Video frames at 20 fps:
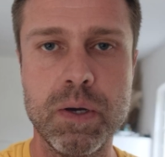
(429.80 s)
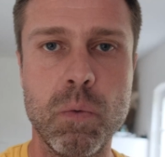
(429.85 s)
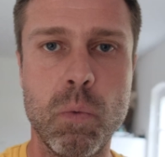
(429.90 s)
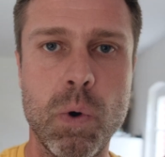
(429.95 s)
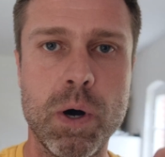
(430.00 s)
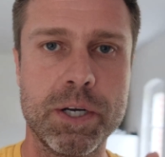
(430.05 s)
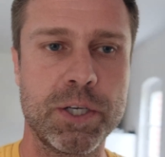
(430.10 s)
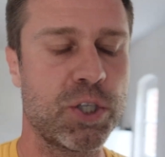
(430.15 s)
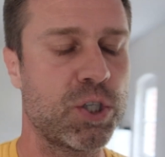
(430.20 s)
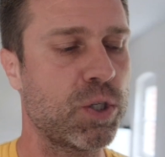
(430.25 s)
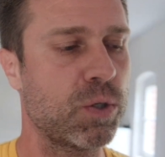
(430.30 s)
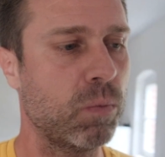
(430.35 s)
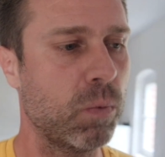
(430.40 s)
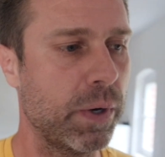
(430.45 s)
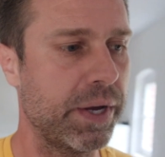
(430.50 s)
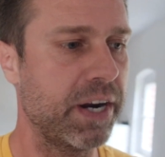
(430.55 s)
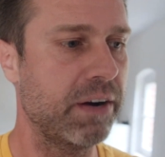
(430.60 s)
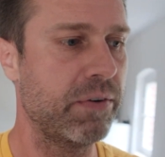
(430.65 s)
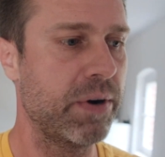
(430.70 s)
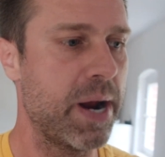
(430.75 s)
Watch
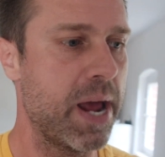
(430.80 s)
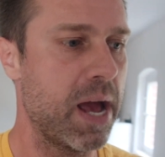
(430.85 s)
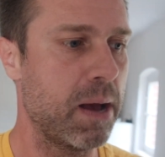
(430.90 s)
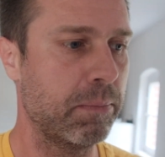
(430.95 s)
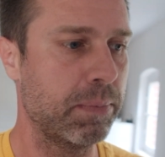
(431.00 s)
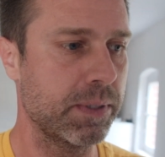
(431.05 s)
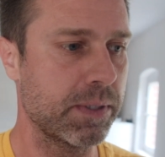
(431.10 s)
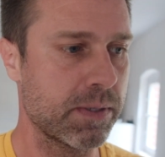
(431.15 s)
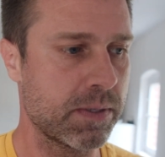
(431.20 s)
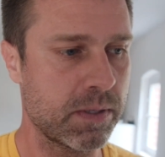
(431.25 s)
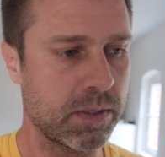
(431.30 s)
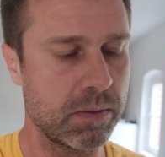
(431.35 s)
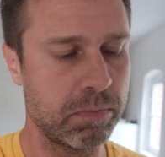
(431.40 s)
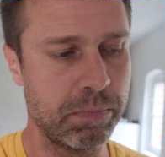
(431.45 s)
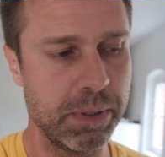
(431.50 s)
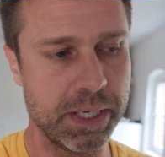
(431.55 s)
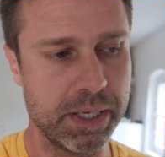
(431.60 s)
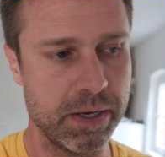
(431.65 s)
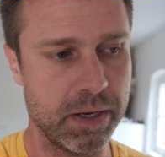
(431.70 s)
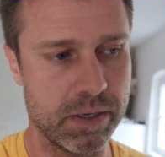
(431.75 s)
whatever happens,
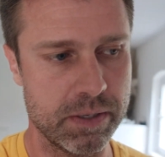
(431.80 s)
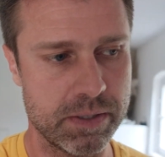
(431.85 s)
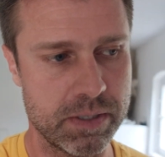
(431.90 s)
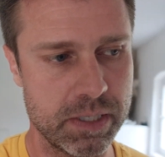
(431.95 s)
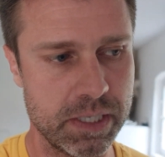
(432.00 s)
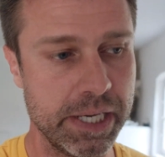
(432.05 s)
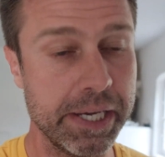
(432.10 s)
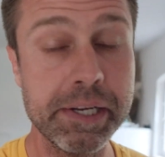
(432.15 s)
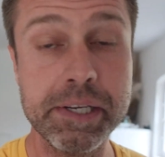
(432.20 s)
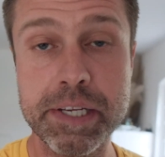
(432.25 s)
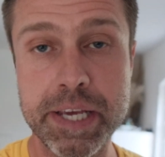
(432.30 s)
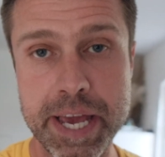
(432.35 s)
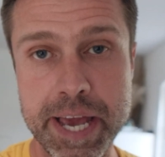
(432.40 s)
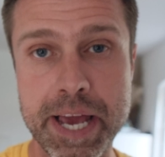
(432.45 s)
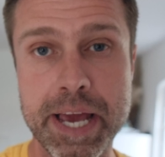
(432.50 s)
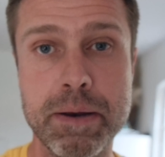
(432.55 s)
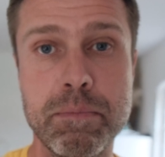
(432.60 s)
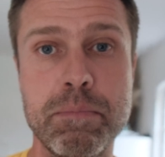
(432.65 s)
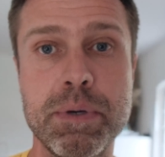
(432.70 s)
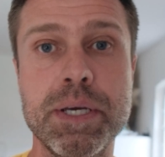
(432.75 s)
because it
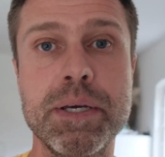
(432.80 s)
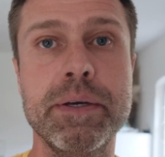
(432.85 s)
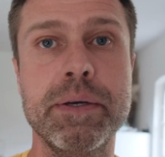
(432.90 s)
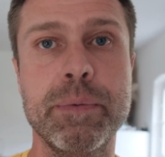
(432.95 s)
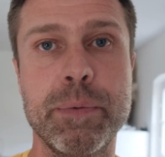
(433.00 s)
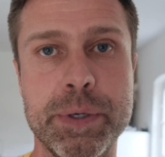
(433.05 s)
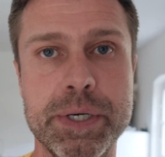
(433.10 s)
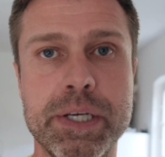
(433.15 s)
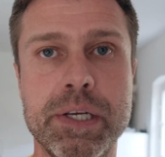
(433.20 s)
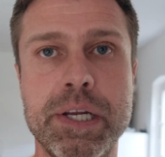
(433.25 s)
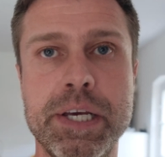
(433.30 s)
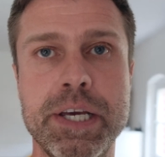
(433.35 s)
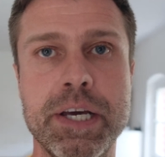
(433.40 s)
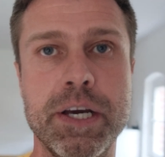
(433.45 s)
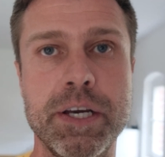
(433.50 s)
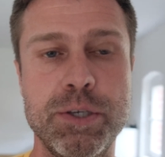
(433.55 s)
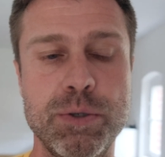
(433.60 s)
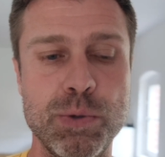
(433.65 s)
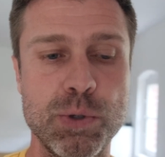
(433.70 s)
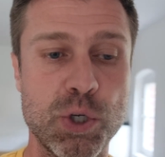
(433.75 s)
can be really
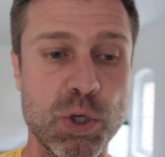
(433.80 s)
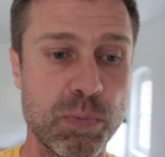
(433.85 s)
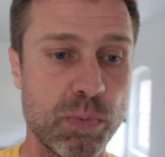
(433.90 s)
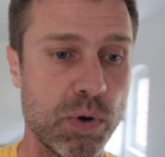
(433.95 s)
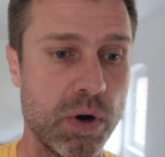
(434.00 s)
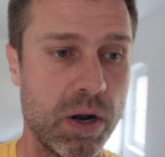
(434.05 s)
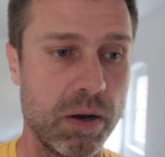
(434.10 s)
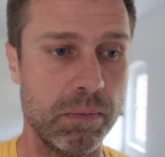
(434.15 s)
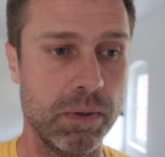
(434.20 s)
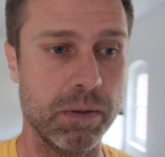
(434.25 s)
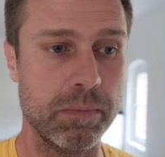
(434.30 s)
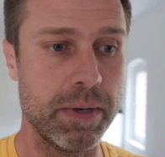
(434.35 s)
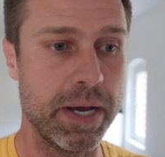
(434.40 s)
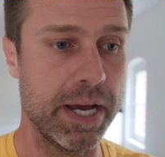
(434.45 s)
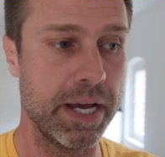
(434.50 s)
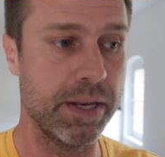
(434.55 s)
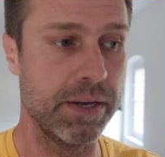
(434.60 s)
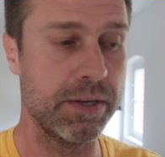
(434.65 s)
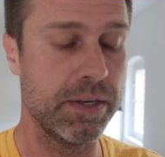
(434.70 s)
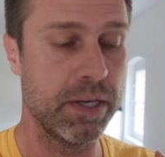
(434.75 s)
a huge problem,
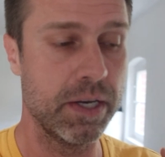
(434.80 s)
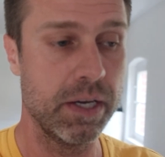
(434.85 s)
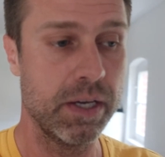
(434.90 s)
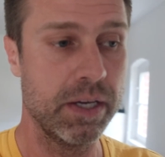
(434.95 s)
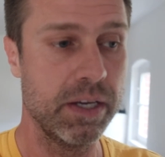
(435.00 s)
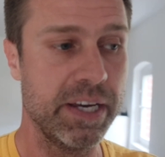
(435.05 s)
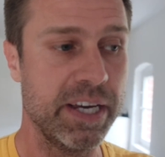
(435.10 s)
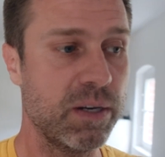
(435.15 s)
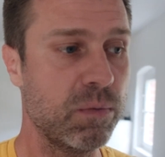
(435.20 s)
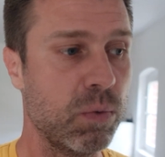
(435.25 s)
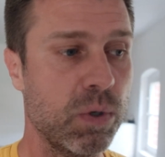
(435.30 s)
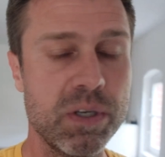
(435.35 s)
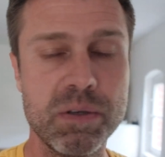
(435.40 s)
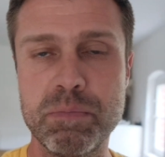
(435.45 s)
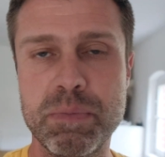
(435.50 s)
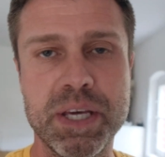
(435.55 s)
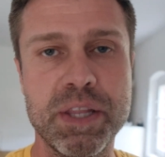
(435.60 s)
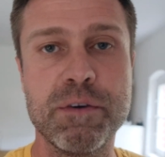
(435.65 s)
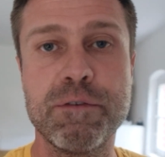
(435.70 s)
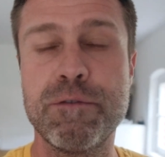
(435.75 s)
and it
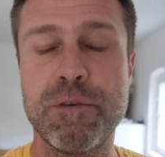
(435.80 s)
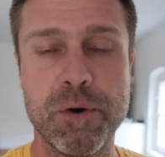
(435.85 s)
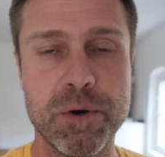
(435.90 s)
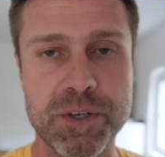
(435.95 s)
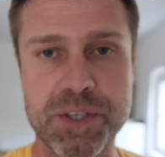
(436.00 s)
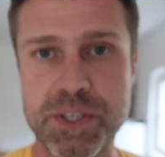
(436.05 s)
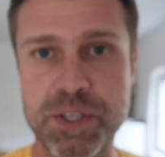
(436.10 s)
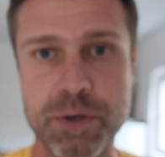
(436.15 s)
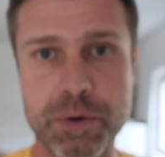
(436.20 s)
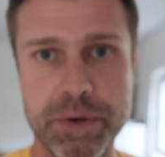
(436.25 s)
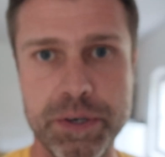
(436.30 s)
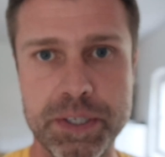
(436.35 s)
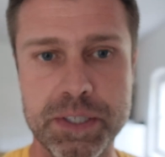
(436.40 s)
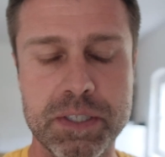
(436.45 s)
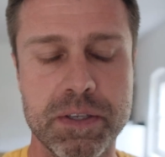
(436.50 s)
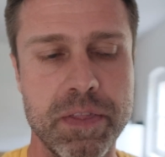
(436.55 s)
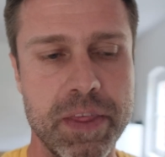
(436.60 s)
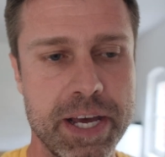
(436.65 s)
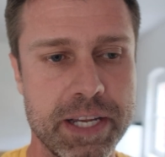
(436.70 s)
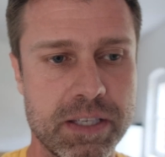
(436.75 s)
wouldn't be the first
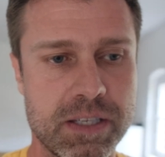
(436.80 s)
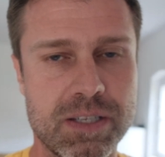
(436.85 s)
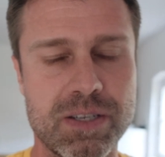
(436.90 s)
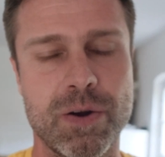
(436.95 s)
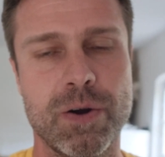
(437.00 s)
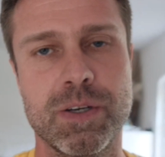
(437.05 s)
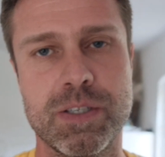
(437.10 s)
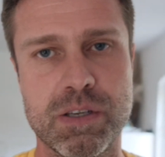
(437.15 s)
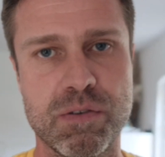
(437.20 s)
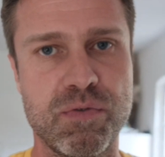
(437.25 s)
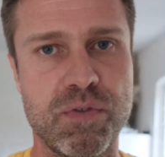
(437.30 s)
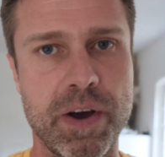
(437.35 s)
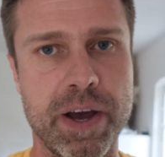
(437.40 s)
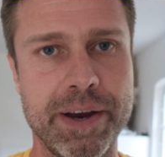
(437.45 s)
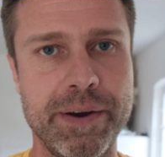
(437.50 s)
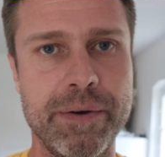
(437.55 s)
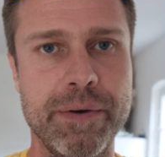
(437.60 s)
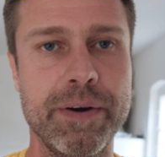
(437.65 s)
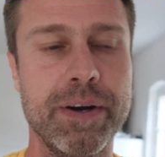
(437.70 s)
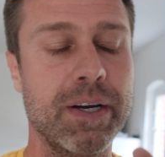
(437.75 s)
unit that starts a
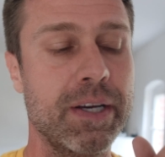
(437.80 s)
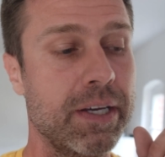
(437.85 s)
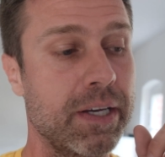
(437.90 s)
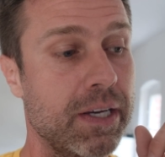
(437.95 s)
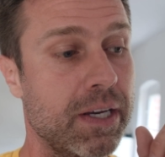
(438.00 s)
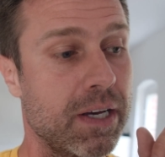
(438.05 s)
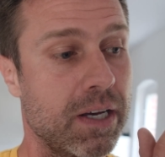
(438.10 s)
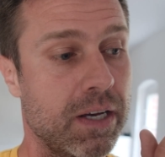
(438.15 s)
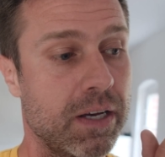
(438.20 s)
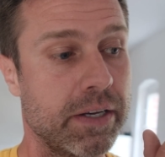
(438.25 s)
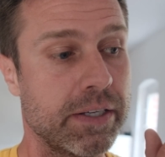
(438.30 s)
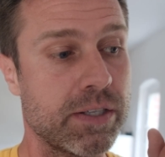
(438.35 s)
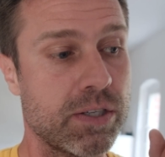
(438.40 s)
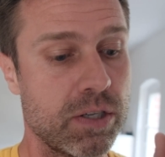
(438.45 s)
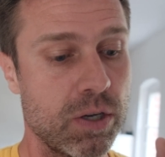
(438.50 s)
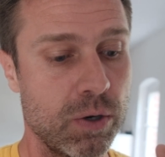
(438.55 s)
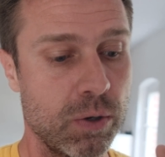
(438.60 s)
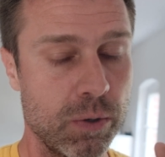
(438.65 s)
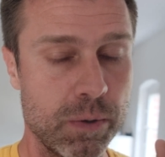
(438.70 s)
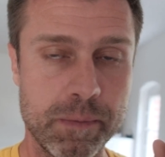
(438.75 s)
fire.
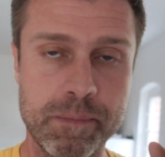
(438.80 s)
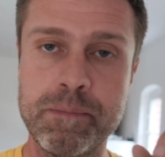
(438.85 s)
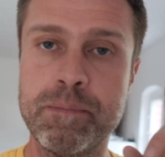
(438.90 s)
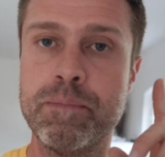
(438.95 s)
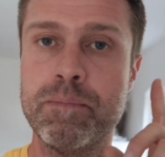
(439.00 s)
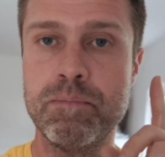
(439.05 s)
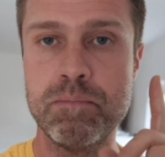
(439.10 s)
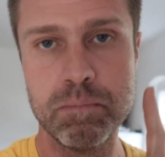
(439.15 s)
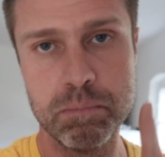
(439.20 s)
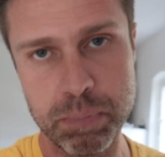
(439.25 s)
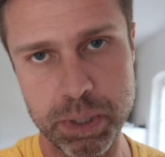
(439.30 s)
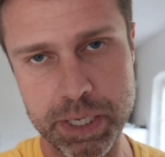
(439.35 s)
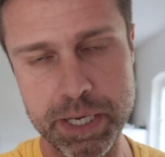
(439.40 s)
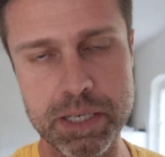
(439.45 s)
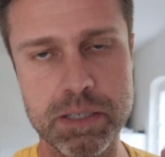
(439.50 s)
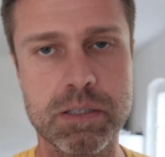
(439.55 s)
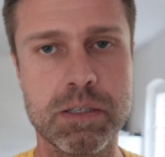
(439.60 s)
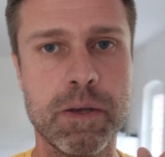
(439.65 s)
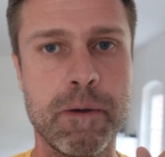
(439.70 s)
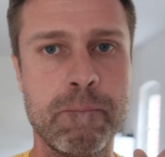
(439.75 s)
So
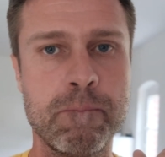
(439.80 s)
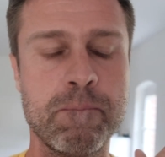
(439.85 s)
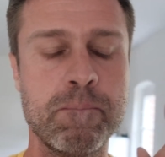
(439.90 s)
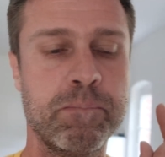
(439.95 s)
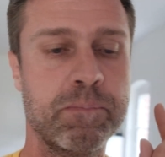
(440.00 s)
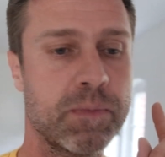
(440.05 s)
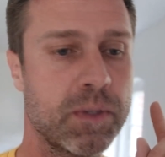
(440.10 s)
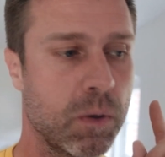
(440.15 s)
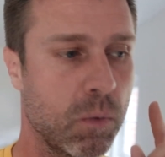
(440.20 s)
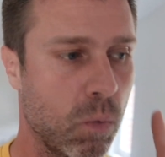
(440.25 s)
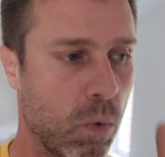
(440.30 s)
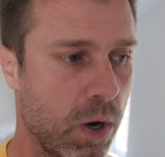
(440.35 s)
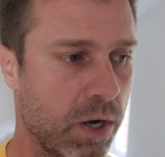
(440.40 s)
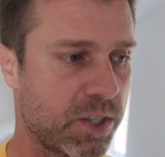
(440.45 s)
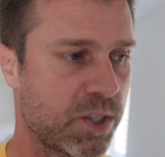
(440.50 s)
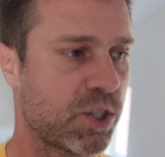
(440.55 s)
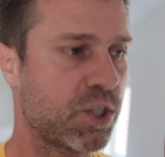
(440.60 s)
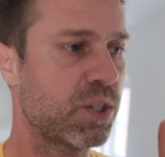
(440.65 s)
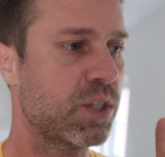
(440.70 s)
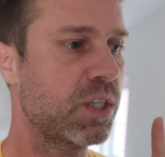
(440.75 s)
please
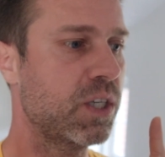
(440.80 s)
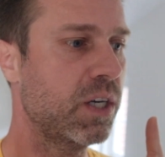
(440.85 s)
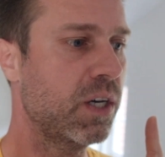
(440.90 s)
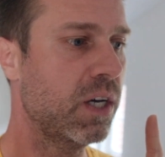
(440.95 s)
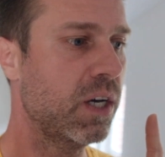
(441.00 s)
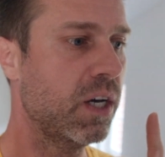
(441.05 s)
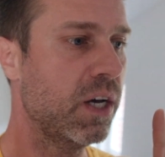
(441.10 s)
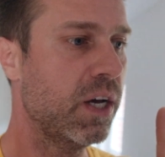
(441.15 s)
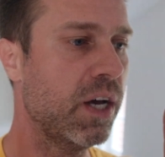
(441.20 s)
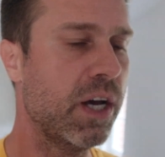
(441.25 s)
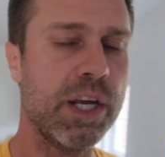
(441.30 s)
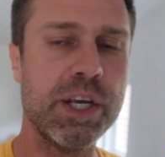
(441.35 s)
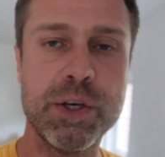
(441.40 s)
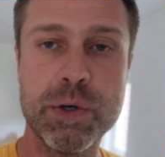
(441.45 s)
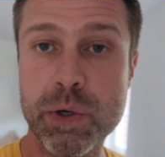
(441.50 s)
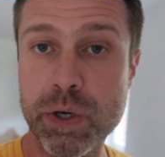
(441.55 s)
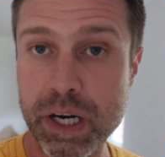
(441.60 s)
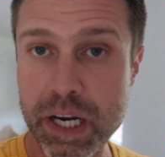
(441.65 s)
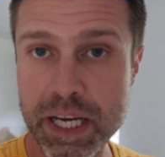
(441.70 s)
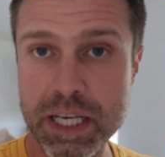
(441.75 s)
watch
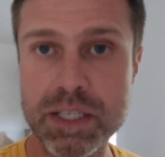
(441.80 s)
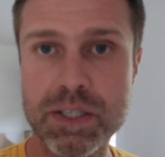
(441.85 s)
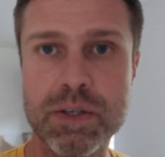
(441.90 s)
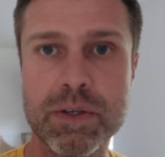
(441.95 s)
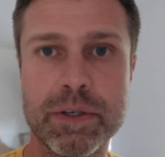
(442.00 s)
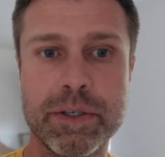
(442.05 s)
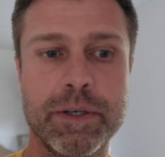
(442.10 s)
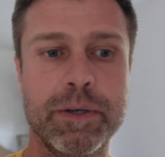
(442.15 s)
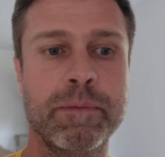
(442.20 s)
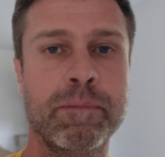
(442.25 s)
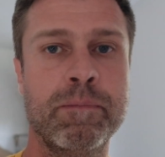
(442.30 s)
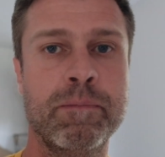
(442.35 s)
your laser.